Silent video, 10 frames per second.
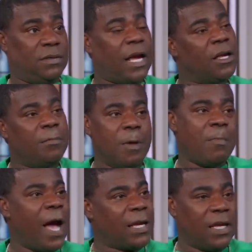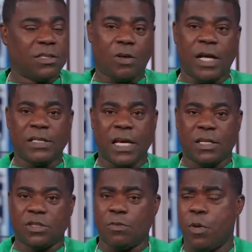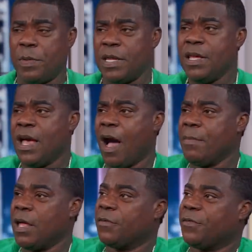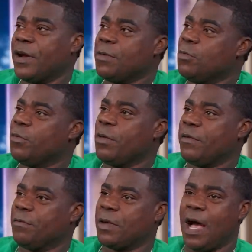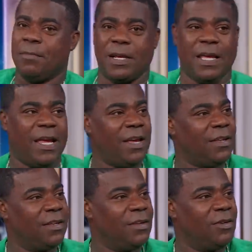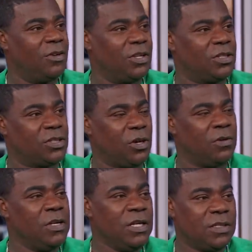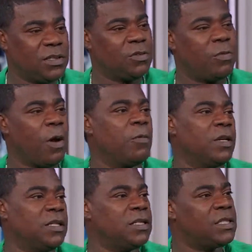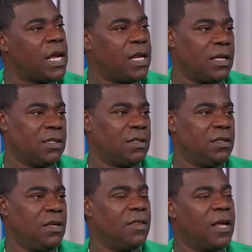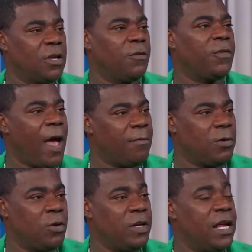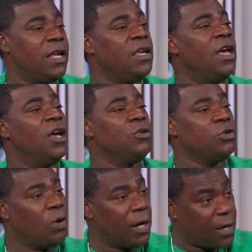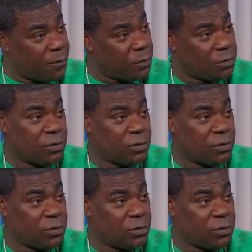That could have been my kids. So I'll take this moment. I'm not afraid to move away from comedy here on your show. This is where I wanted to say this. Thank you for having me on here. And you know I love you,